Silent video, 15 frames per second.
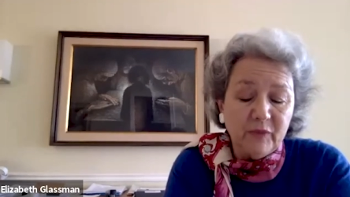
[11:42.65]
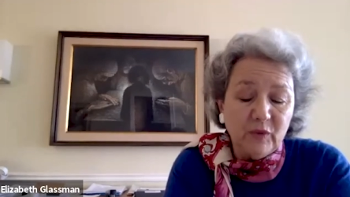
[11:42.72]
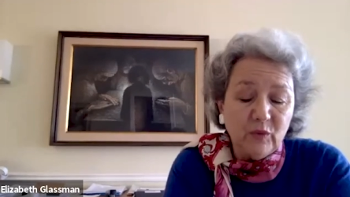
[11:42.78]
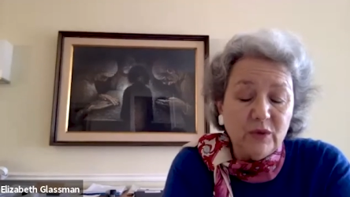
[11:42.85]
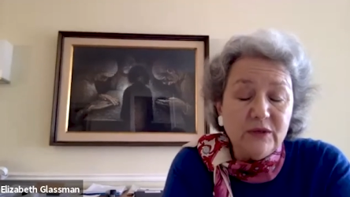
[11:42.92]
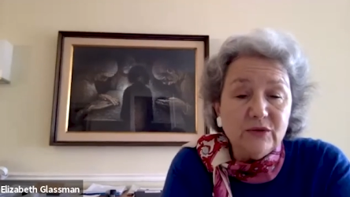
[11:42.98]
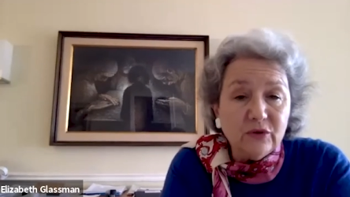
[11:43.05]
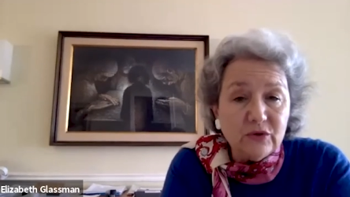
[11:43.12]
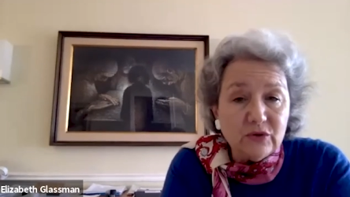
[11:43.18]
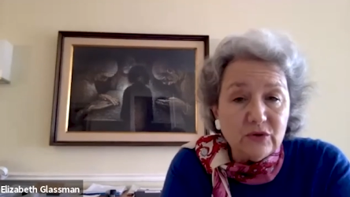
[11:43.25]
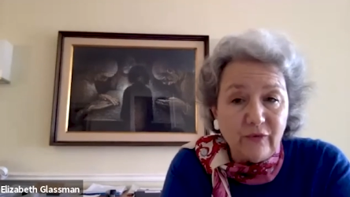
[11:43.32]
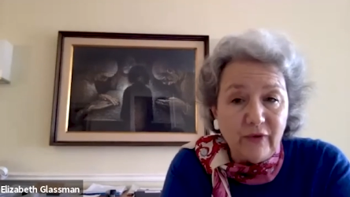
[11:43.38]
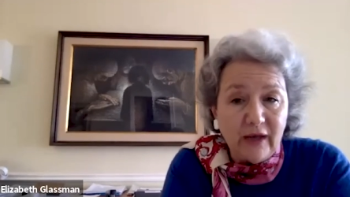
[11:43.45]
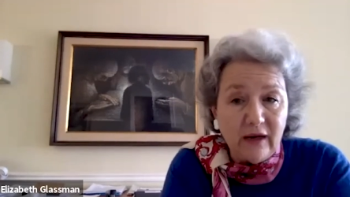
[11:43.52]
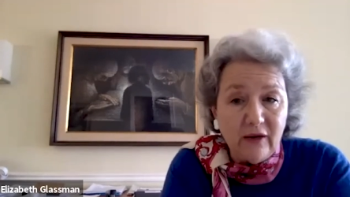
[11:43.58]
research
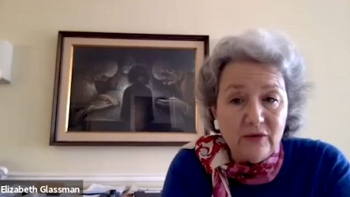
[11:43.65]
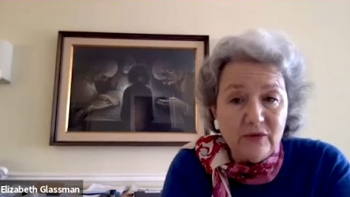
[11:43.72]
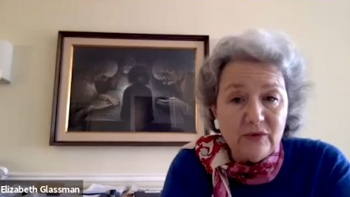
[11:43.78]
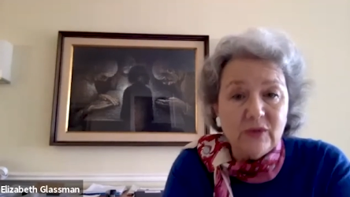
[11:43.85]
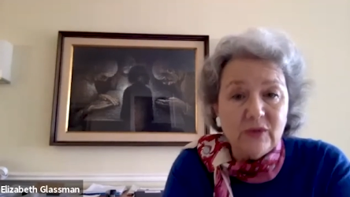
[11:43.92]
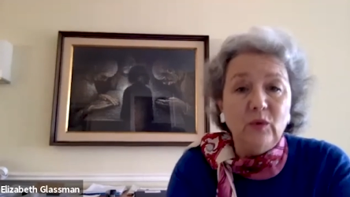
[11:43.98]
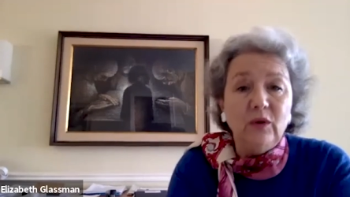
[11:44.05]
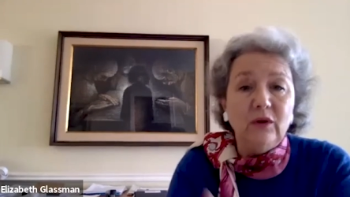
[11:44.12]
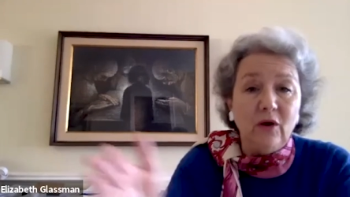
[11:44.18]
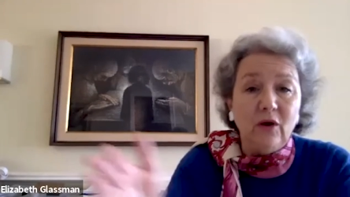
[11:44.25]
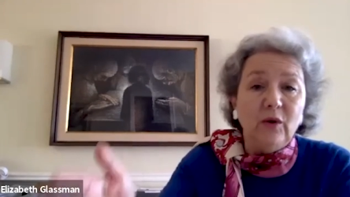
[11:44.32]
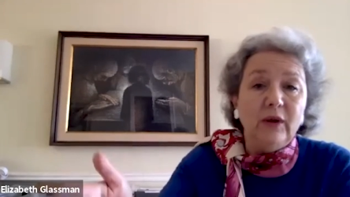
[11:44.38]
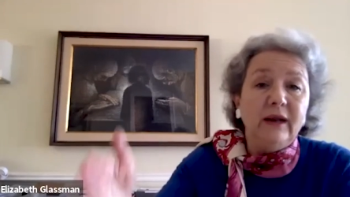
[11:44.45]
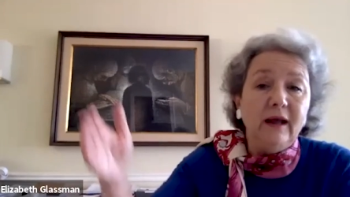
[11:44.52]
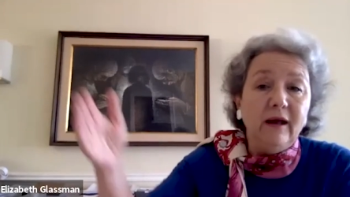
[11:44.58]
fellows that will
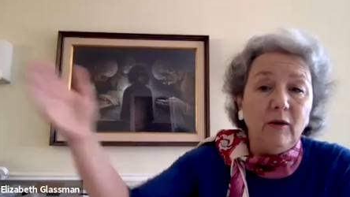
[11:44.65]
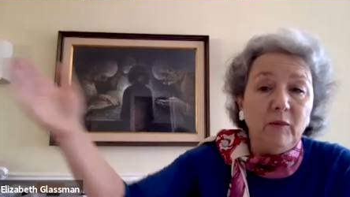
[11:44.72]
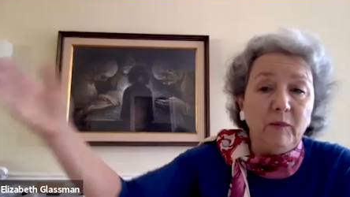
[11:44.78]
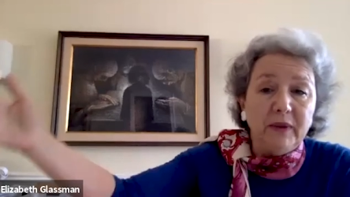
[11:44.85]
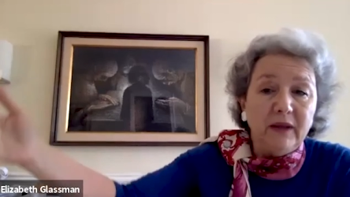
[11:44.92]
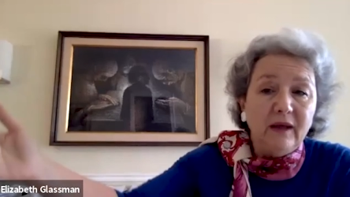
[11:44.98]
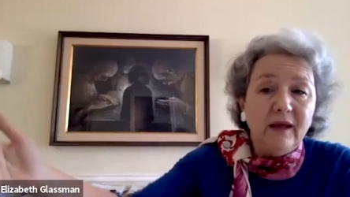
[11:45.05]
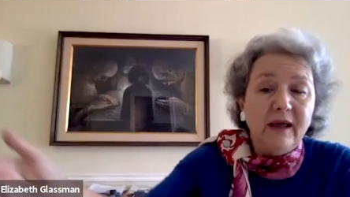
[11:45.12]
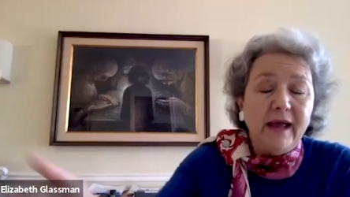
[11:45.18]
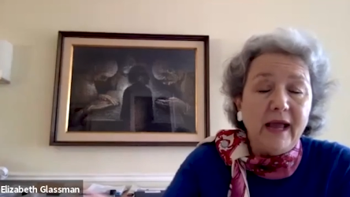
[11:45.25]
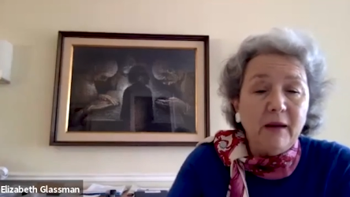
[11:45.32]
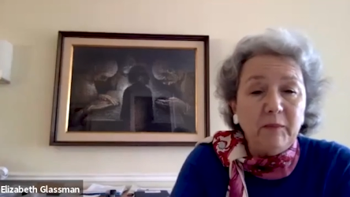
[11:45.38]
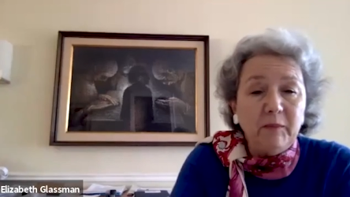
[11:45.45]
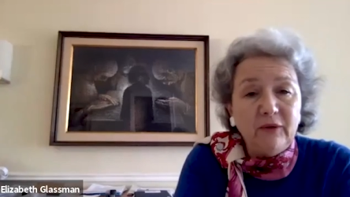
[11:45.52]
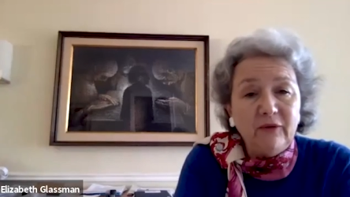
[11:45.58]
go and help
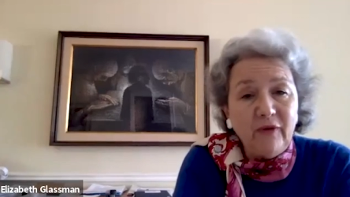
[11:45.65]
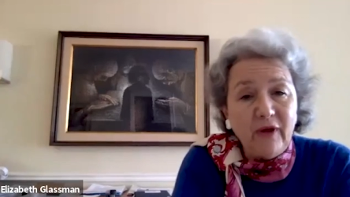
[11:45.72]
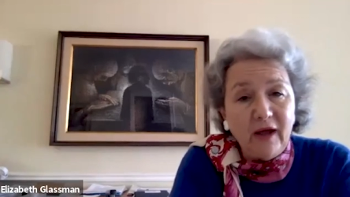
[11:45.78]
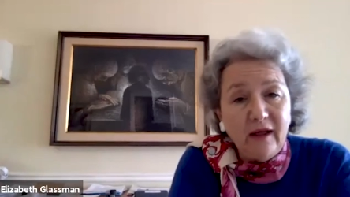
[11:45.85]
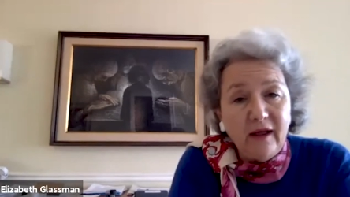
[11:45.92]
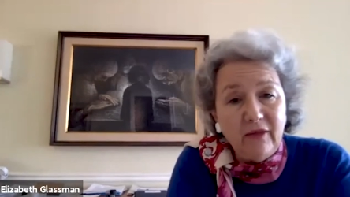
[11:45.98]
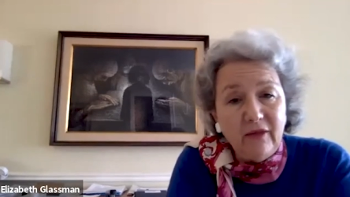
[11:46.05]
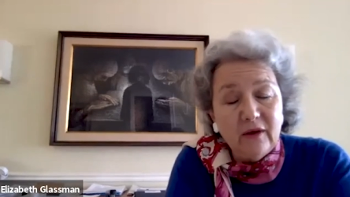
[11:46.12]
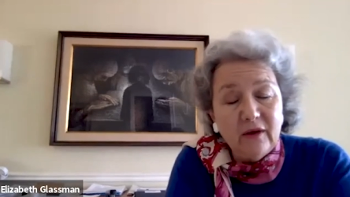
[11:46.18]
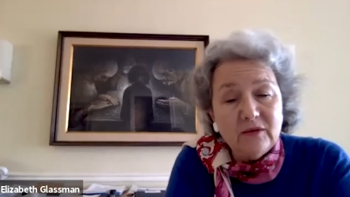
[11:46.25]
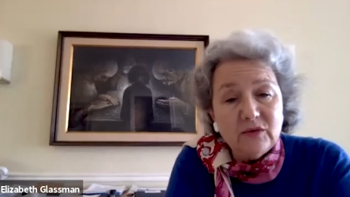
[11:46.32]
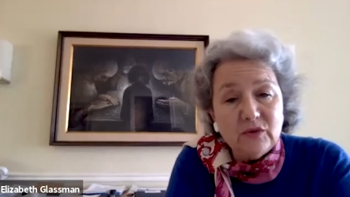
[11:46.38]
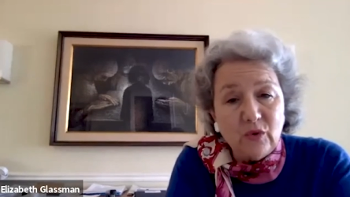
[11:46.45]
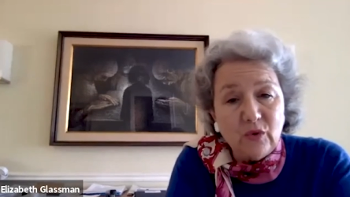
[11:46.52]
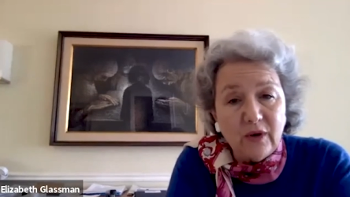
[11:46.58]
amplify the
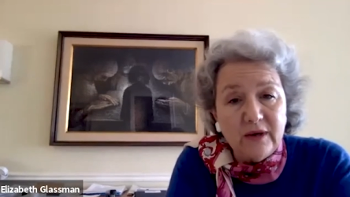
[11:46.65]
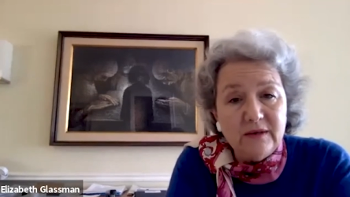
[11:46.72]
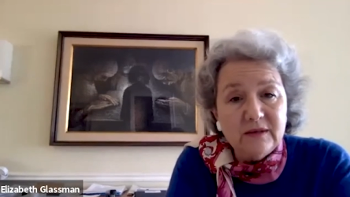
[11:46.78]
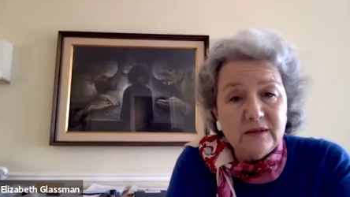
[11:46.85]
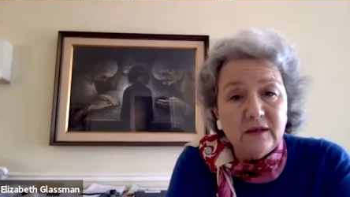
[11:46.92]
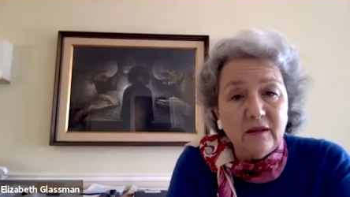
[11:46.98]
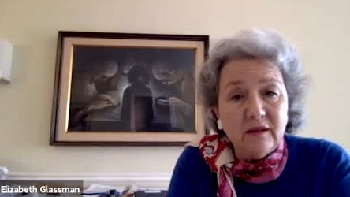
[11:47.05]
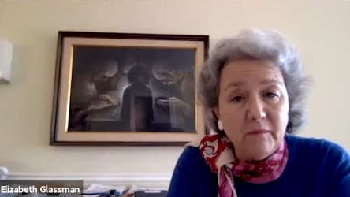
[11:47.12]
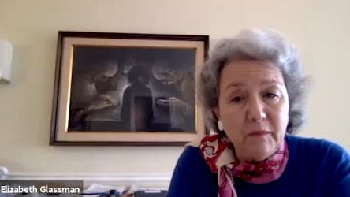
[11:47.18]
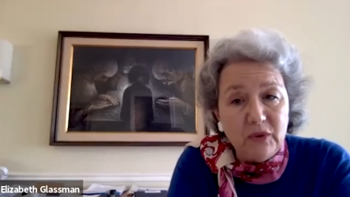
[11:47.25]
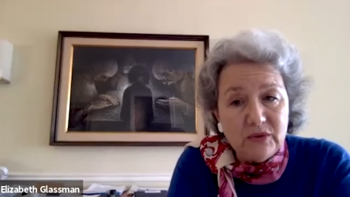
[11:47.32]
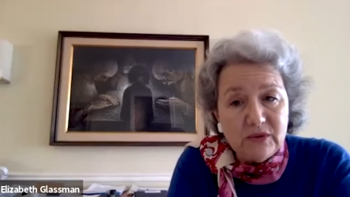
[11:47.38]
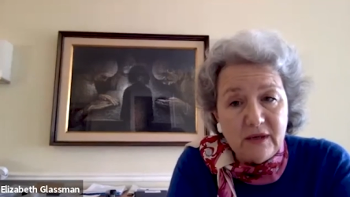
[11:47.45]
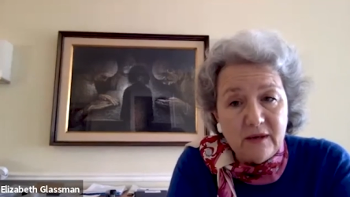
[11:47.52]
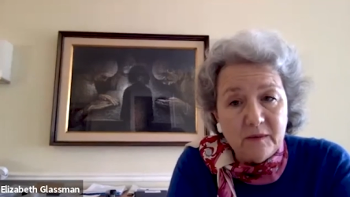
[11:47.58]
stories that the
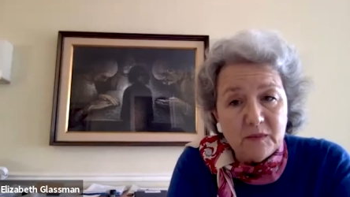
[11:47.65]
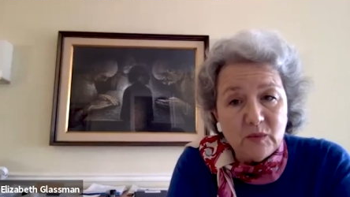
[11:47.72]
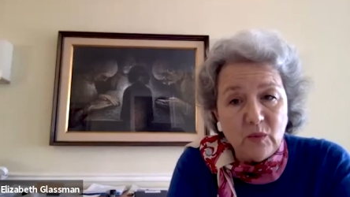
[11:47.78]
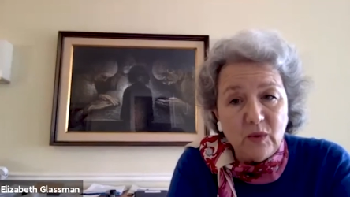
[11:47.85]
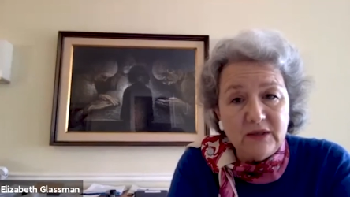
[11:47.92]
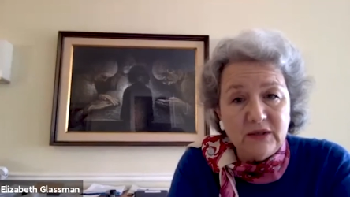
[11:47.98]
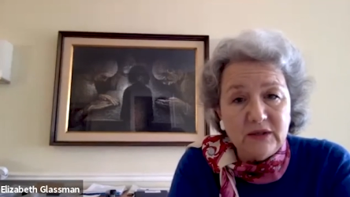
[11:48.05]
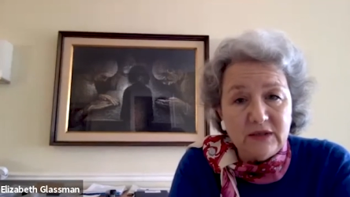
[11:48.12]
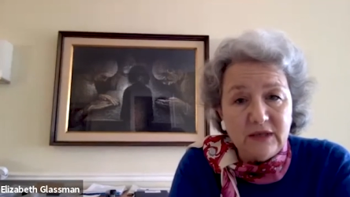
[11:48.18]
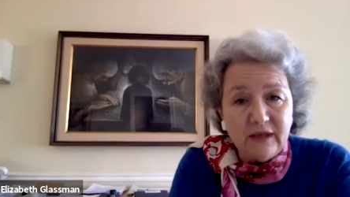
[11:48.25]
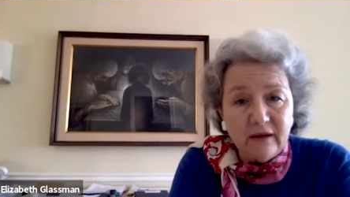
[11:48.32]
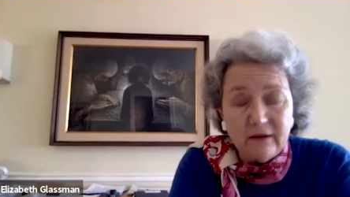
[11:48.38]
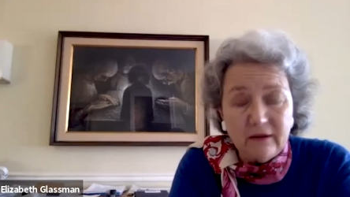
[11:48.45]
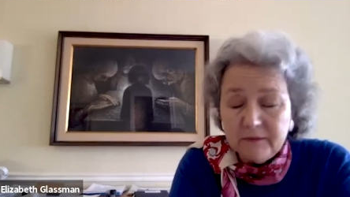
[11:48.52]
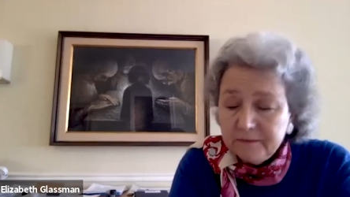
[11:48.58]
museums want to
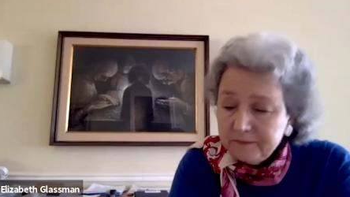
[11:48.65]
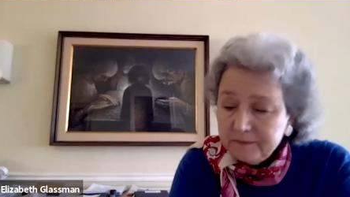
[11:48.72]
tell